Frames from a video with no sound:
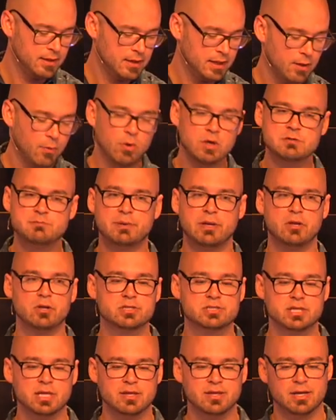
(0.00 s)
And what does Peter
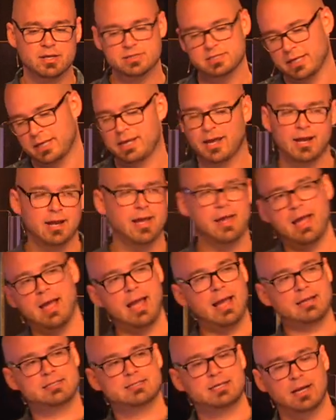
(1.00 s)
say? Then he's like,
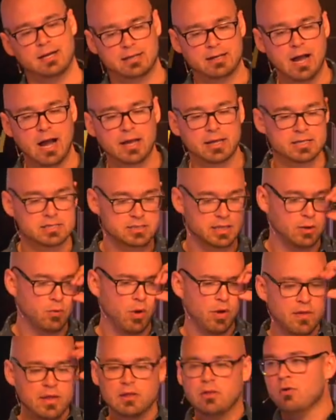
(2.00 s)
acts kind of cocky. He's like,
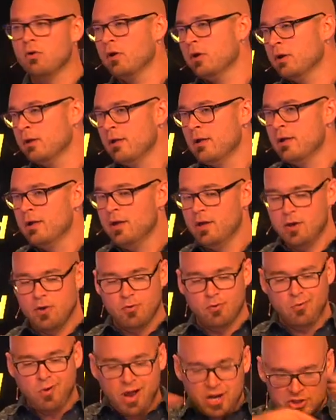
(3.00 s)
well then, Lord,
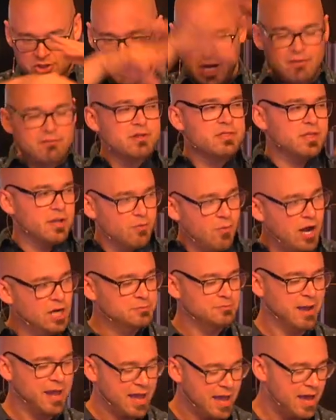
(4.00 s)
wash everything. Wash
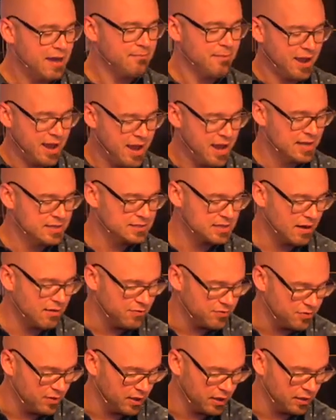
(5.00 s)
my head, my hands,
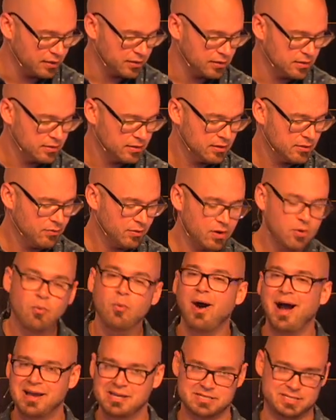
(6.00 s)
everything. What a
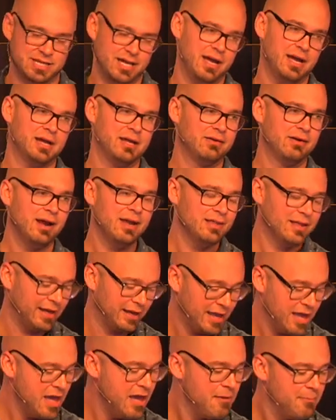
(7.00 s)
wise guy, right? Like,
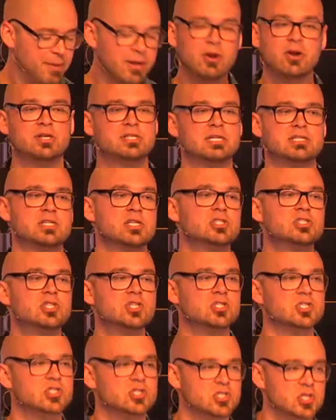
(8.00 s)
Peter doesn't
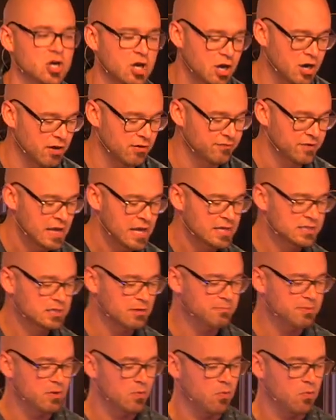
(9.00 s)
deserve to